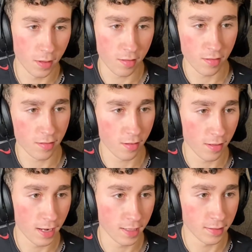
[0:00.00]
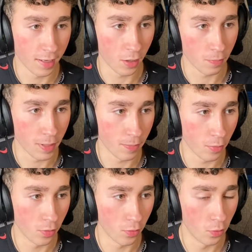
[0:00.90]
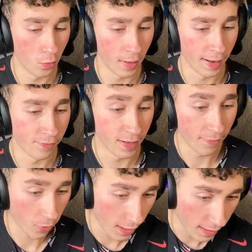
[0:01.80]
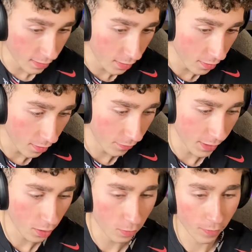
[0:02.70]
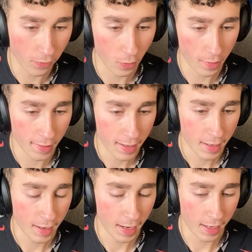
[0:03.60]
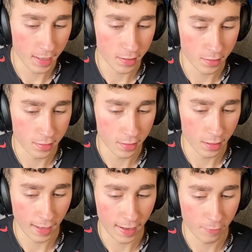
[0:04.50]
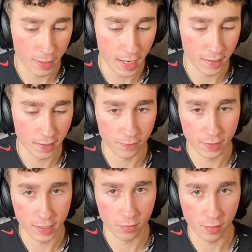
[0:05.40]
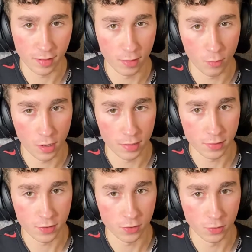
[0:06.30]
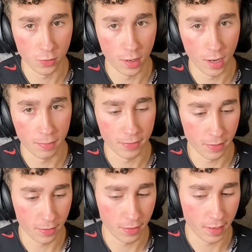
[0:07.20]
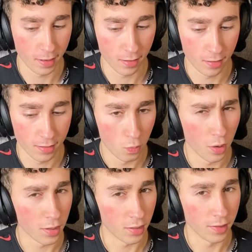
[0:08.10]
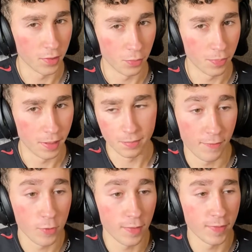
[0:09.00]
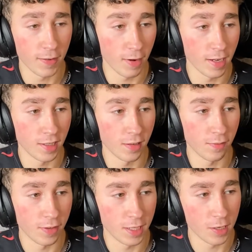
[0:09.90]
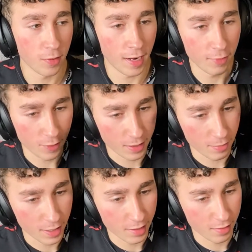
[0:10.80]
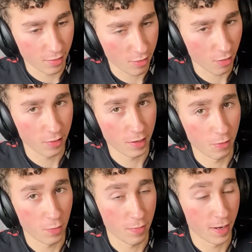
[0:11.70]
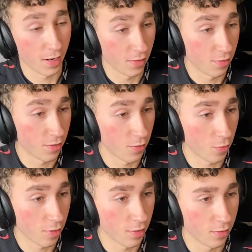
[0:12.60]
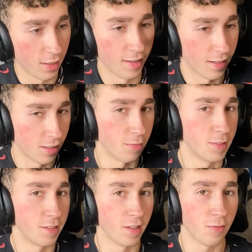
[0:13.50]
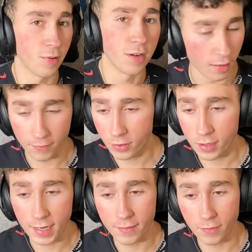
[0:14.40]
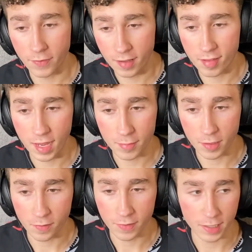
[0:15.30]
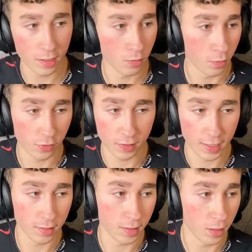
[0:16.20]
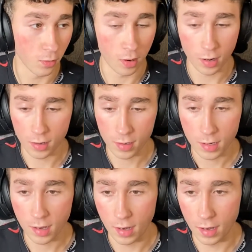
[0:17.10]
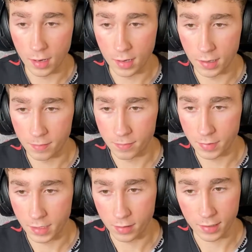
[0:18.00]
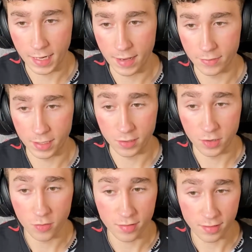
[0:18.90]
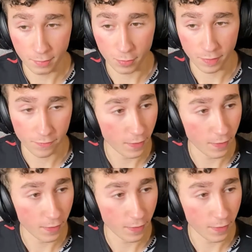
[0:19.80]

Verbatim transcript: This is designed to help people who have never edited a video before and have been editing videos and they want to up their work a little bit. If you have never edited a video, I recommend starting with my other tutorial and then coming to this one. If you're going to have a face cam in your video, which likely you are, um you're gonna have it in two separate